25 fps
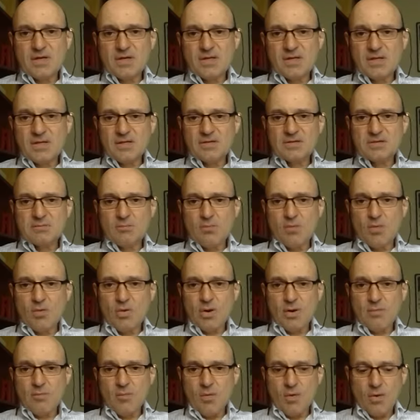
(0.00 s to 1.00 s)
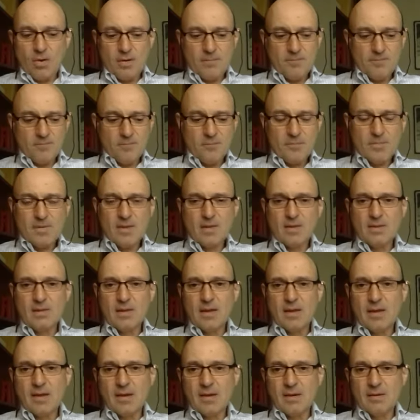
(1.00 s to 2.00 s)
these more and more
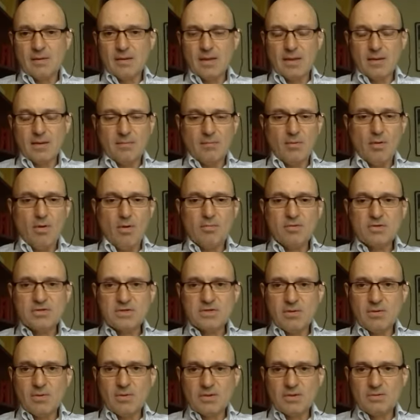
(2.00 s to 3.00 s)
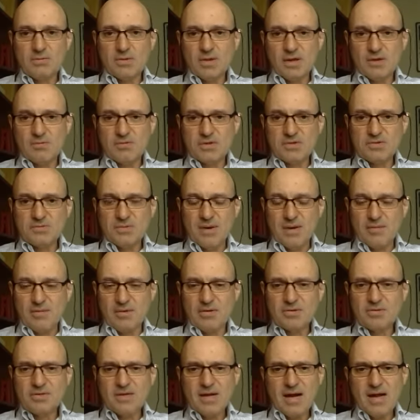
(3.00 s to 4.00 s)
they are they obviously want to increase
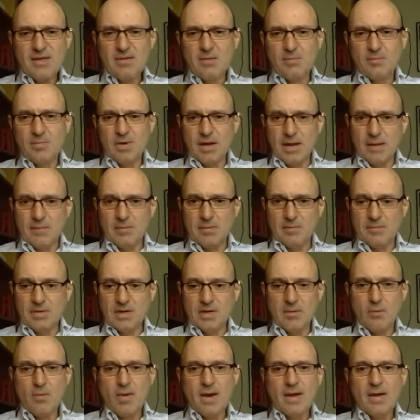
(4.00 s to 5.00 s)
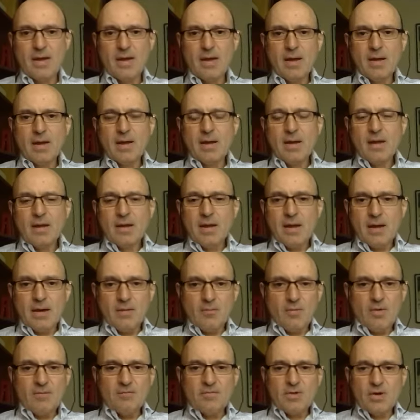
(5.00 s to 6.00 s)
revenues, and I don't blame them. In a way, uh,
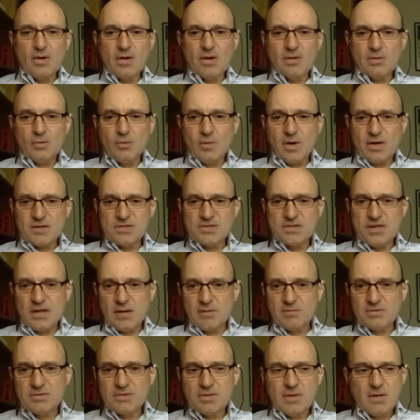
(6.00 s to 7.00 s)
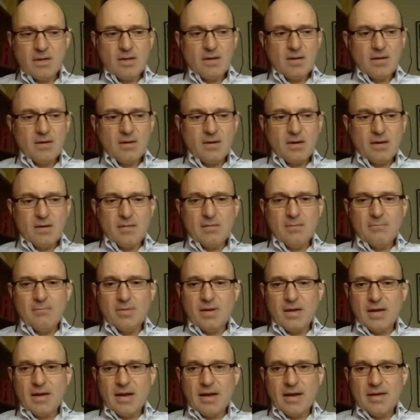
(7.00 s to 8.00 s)
we've done it to ourselves. Uh,
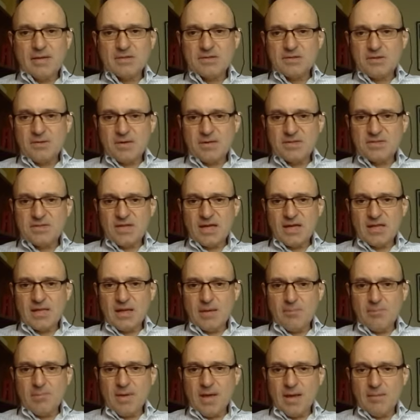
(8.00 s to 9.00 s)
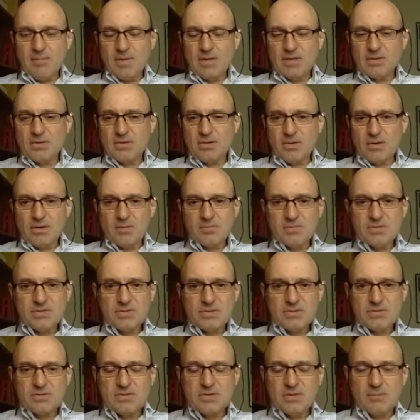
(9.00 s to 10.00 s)
clients are extending payment terms.
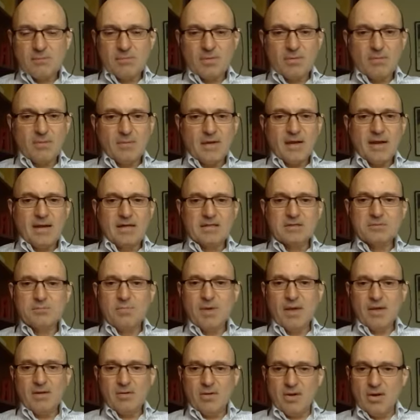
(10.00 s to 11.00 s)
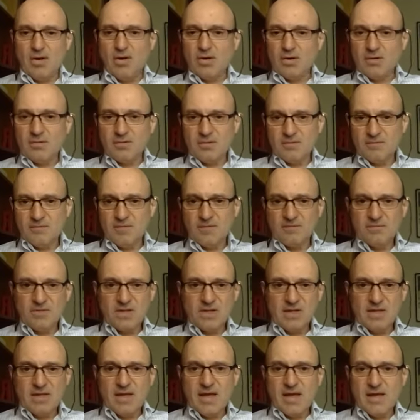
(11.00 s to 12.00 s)
Some clients pay on
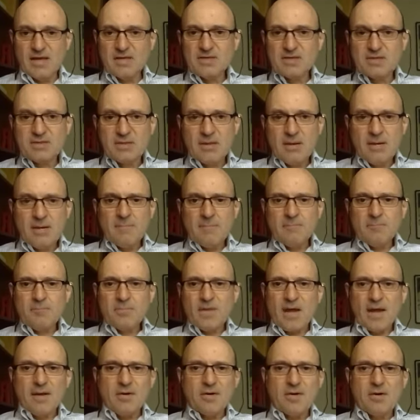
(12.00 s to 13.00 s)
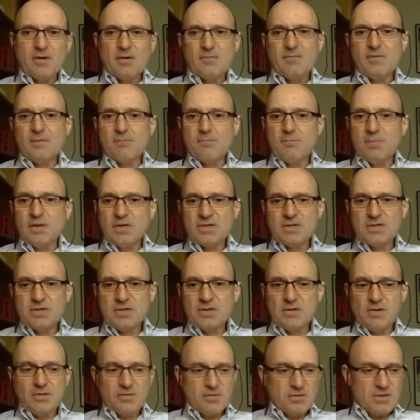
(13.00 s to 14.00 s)
150 days. I heard of a pitch the
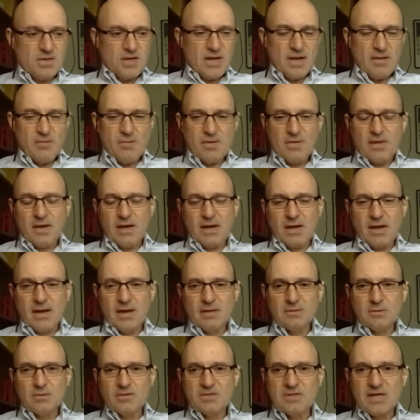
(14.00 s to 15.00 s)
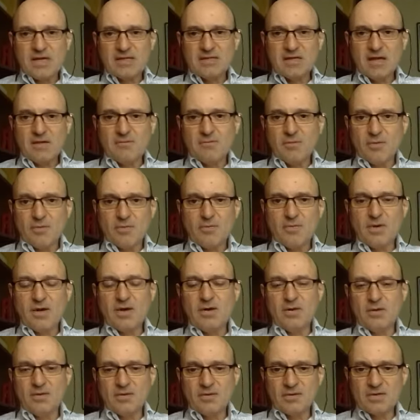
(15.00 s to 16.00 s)
other day where the client was asking for
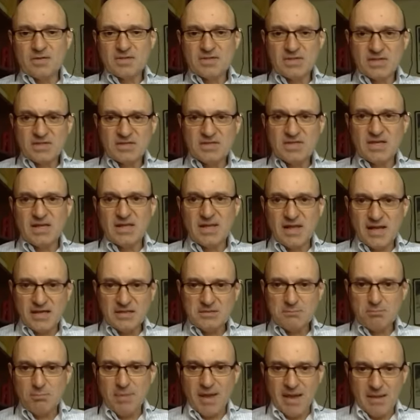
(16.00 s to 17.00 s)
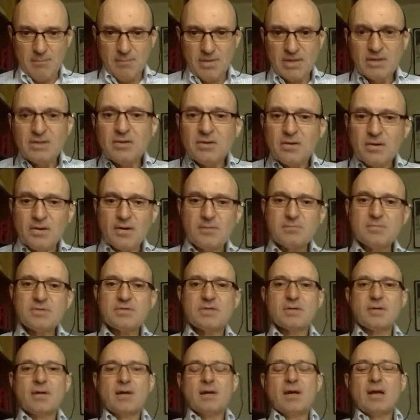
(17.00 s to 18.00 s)
360 days payment terms.
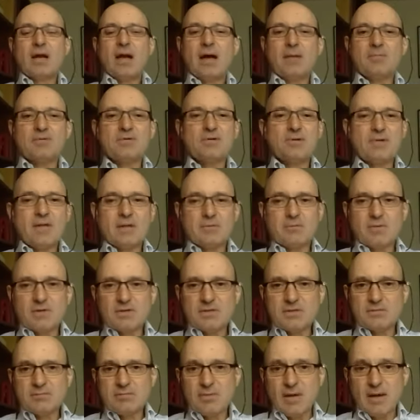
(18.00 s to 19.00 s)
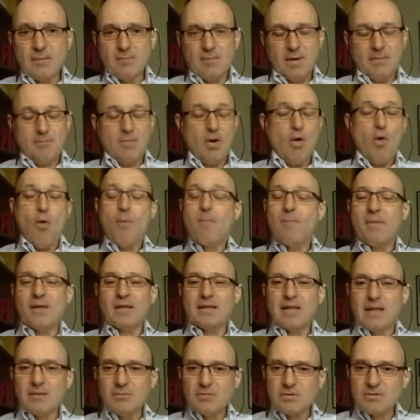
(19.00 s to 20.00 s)
I'm sure that was, I'm, I'm hoping
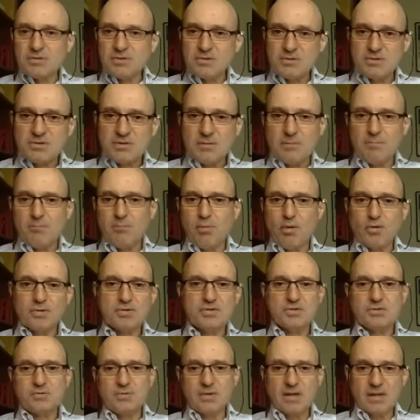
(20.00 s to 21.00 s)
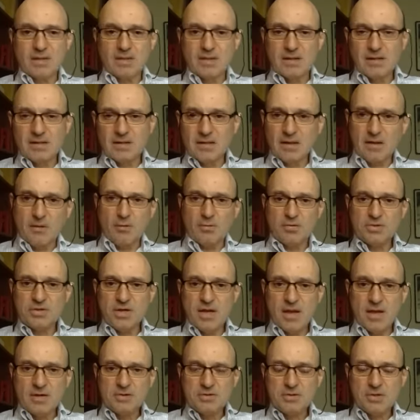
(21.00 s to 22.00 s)
that was just a posturing and a
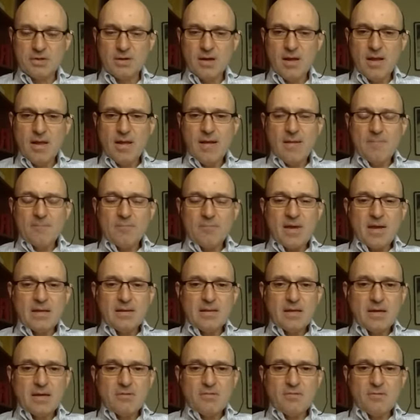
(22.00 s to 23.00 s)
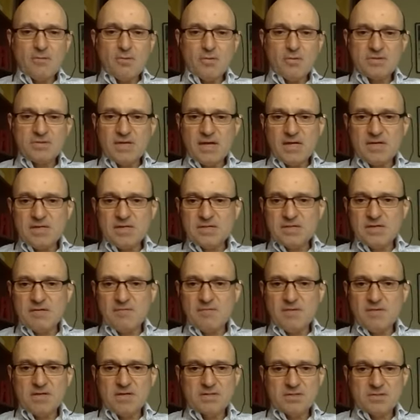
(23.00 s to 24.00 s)
negotiation. And then, of course, agency
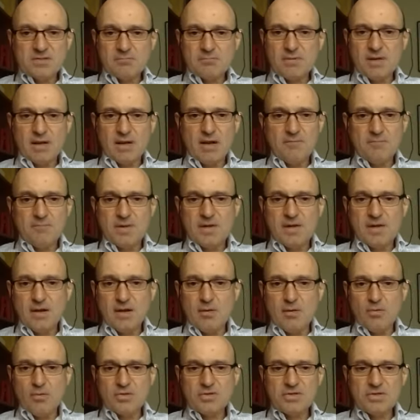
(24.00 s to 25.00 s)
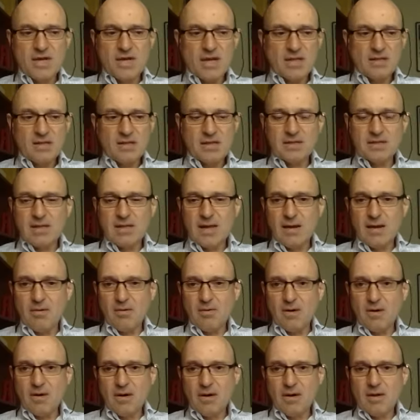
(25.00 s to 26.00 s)
fees have been negotiated
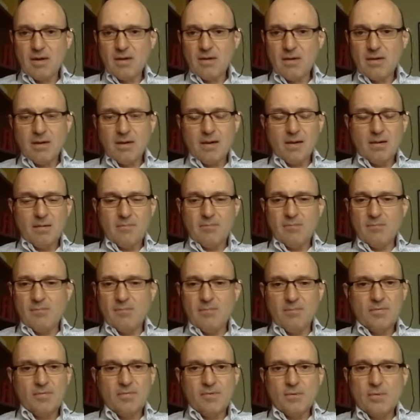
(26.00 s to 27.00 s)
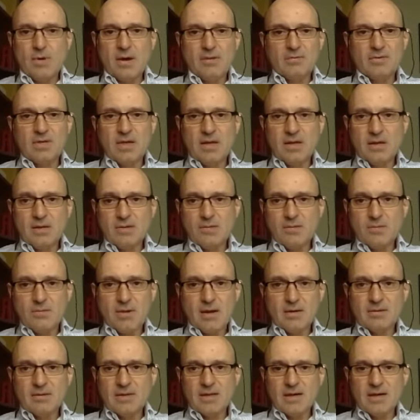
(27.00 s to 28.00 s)
down um, throughout the
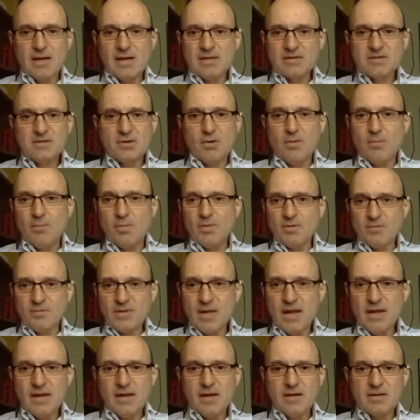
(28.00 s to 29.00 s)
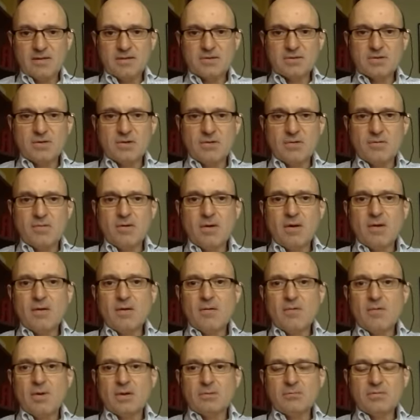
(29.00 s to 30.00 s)
throughout the last couple of decades. So
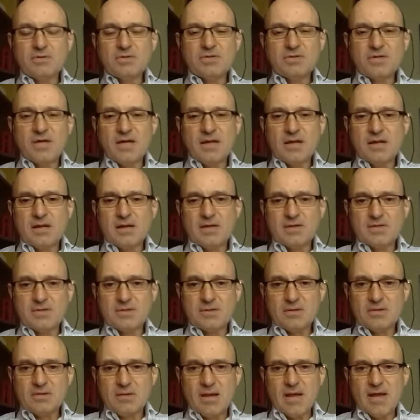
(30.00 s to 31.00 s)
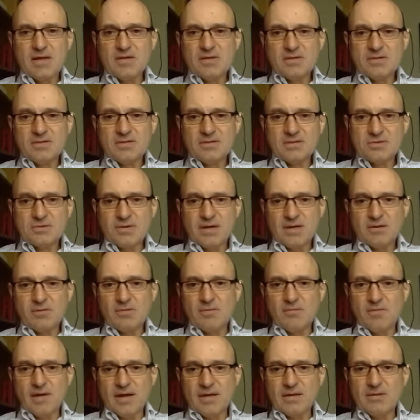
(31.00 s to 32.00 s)
what we're seeing is agencies trying to
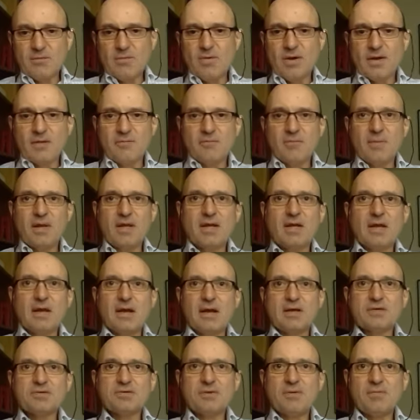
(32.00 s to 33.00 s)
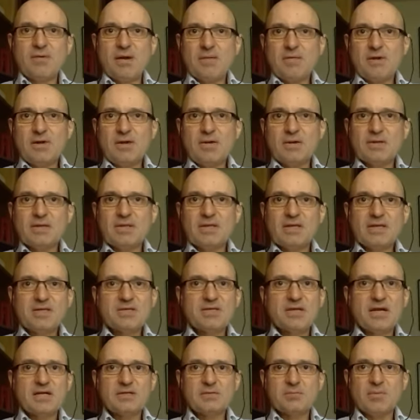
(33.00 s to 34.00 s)
find a way of making extra revenue, and this
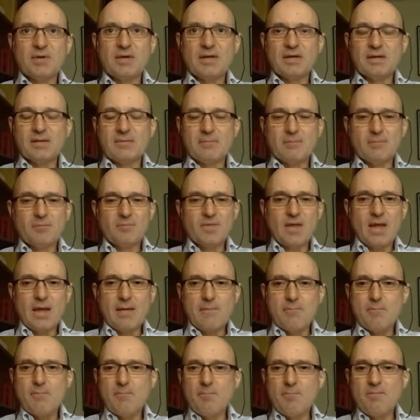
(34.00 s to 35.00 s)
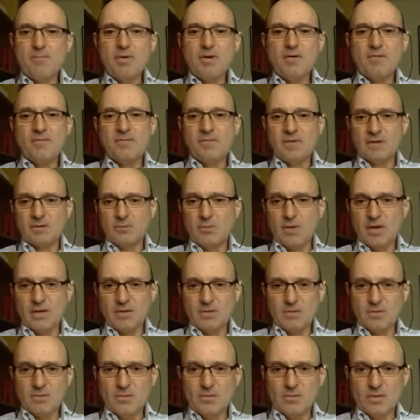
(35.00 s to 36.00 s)
has been a perfect way
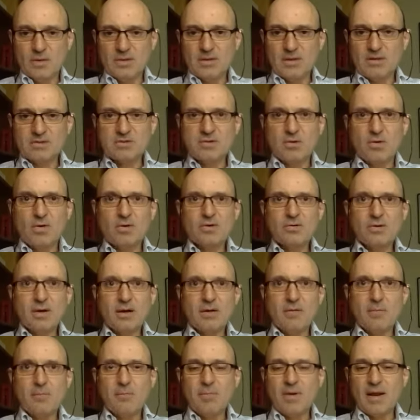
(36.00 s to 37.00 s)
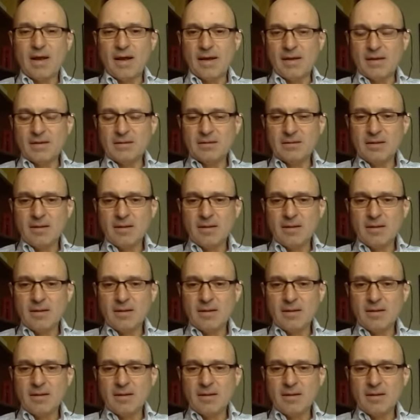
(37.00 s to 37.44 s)
to do it. It's contract compliant.